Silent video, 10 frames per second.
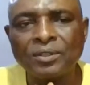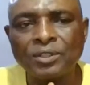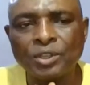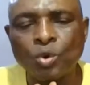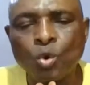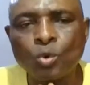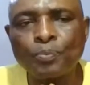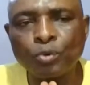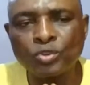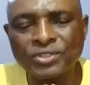the whole
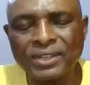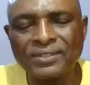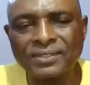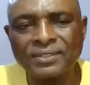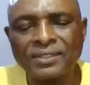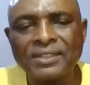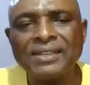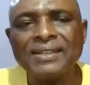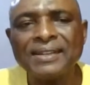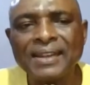process,
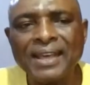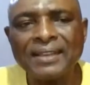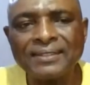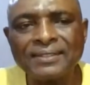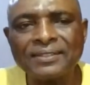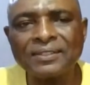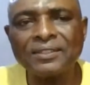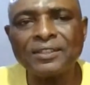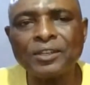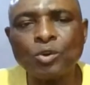let's
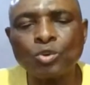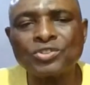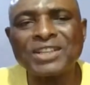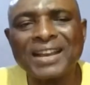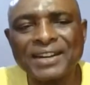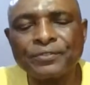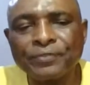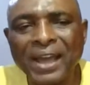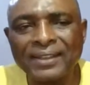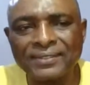
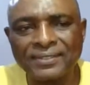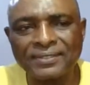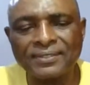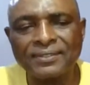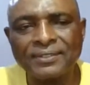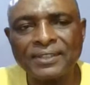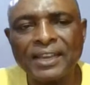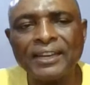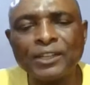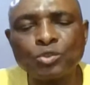sacrifice
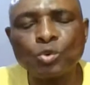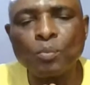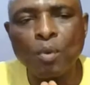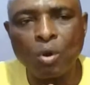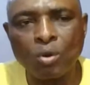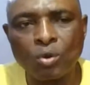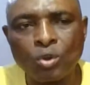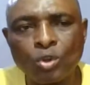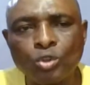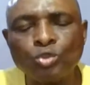a little more
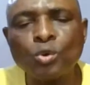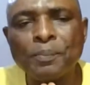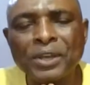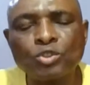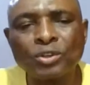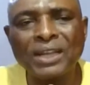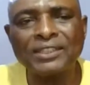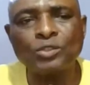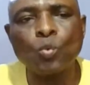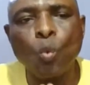to make sure that
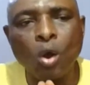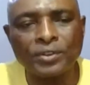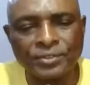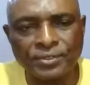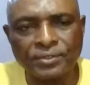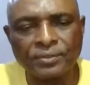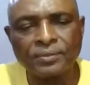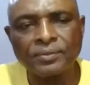it works.